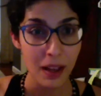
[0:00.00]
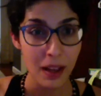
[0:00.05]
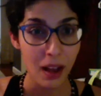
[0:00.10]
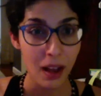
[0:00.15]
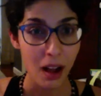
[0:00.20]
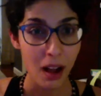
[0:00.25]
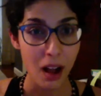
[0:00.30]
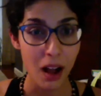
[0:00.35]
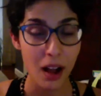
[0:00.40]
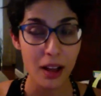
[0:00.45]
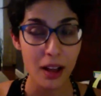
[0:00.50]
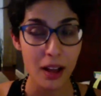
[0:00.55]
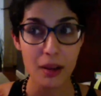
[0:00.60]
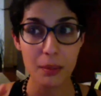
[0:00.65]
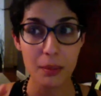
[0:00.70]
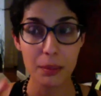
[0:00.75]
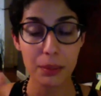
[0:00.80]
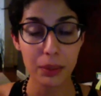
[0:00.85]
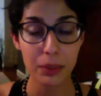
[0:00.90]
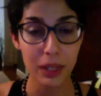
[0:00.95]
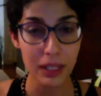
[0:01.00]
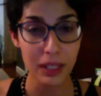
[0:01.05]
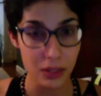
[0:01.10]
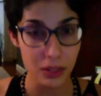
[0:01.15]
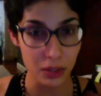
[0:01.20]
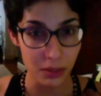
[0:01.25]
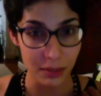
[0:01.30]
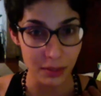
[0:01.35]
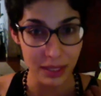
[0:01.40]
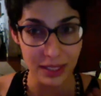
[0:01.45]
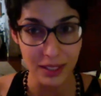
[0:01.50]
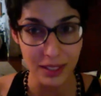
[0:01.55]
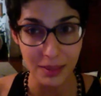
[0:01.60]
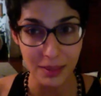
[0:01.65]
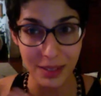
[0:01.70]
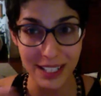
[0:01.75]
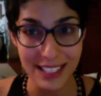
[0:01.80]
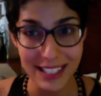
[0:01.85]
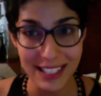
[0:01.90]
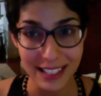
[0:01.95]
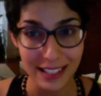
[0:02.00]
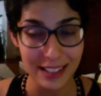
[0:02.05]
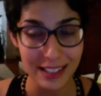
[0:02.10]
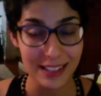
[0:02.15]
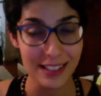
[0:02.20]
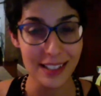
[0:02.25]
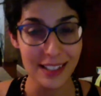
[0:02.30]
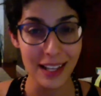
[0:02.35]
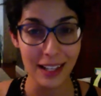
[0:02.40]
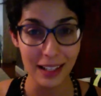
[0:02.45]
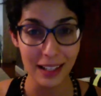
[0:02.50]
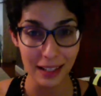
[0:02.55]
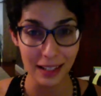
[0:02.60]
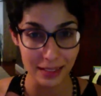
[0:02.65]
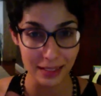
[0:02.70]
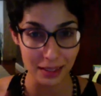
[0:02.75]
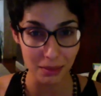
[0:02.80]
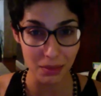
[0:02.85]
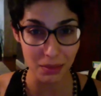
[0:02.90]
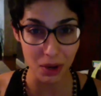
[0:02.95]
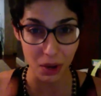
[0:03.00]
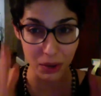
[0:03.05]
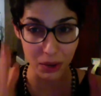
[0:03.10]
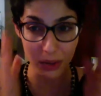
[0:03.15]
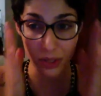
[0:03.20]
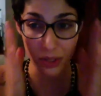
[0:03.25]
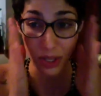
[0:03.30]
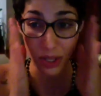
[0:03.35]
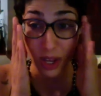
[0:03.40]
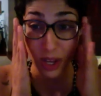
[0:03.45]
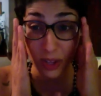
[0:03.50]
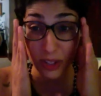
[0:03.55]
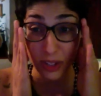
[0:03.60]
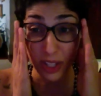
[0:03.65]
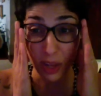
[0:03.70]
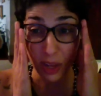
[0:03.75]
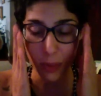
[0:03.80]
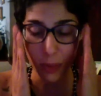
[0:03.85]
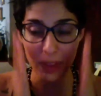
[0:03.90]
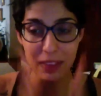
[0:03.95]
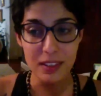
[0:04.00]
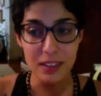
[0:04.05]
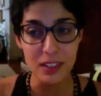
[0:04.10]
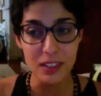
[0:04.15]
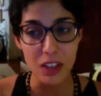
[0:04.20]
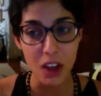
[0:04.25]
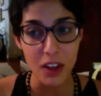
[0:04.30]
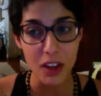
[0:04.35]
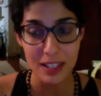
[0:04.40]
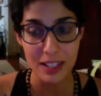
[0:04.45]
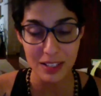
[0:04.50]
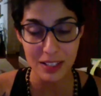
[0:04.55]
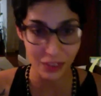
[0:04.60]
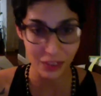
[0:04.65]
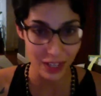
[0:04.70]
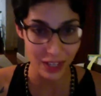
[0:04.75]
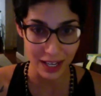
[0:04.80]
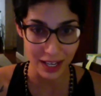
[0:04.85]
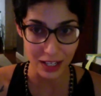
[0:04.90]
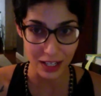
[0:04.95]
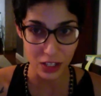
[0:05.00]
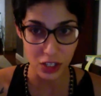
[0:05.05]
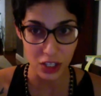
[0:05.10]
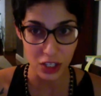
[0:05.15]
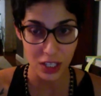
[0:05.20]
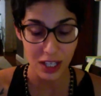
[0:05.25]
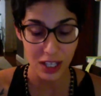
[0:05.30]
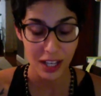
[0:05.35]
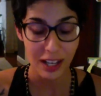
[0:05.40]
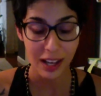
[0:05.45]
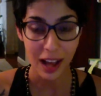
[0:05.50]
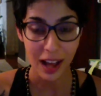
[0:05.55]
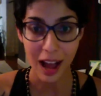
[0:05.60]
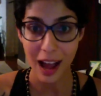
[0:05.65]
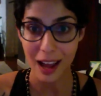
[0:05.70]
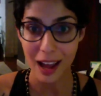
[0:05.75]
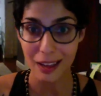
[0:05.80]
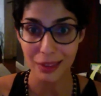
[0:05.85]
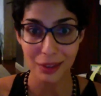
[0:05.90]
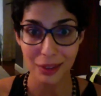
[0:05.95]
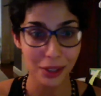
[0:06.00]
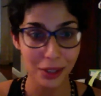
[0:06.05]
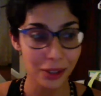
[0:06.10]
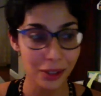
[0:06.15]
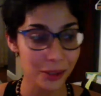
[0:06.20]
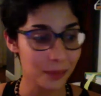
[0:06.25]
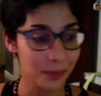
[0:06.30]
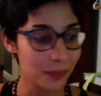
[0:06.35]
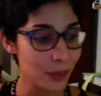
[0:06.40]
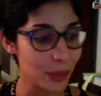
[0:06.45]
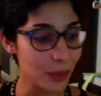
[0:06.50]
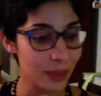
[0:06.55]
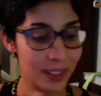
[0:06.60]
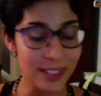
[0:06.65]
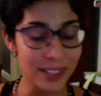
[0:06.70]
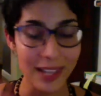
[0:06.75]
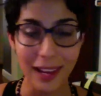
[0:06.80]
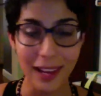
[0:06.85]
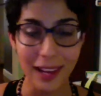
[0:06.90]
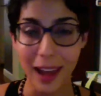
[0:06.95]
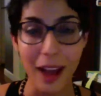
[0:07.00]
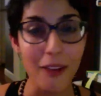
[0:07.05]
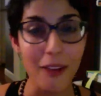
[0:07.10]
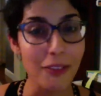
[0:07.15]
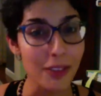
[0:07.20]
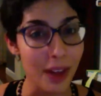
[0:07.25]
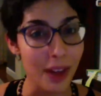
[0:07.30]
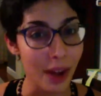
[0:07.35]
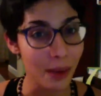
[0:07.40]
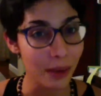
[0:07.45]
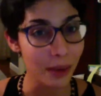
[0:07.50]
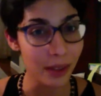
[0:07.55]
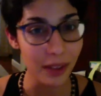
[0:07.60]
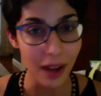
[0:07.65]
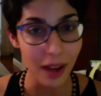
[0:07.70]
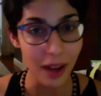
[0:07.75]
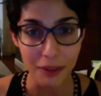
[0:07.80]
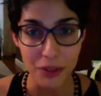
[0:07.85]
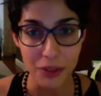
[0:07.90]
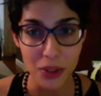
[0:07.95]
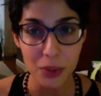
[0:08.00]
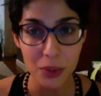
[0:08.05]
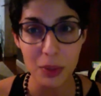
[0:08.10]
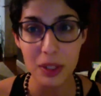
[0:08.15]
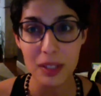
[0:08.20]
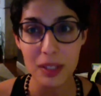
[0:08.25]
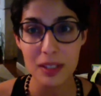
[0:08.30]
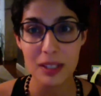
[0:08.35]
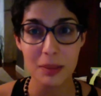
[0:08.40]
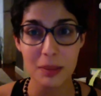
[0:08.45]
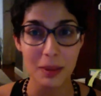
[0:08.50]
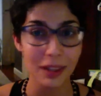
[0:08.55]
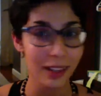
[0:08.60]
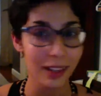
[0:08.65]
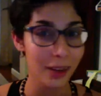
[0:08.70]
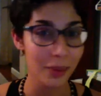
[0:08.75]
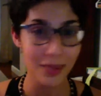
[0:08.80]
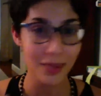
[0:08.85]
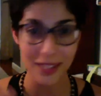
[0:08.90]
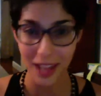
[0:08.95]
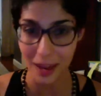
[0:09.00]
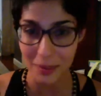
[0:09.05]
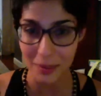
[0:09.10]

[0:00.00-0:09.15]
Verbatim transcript: on brainstorming some ideas, taking some notes, so that when this call is finished, either you can take half an hour afterwards, depending on what time